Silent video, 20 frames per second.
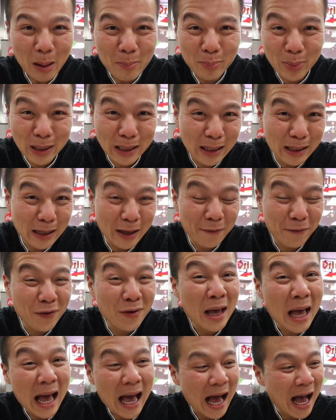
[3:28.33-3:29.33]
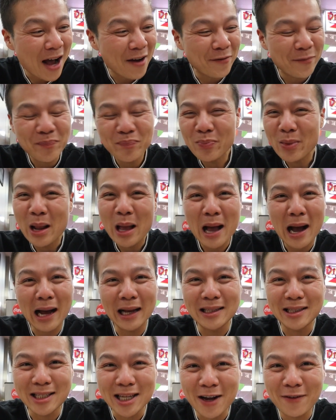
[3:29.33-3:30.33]
But if you have,
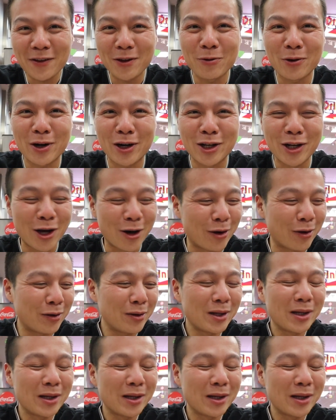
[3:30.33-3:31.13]
I definitely want to know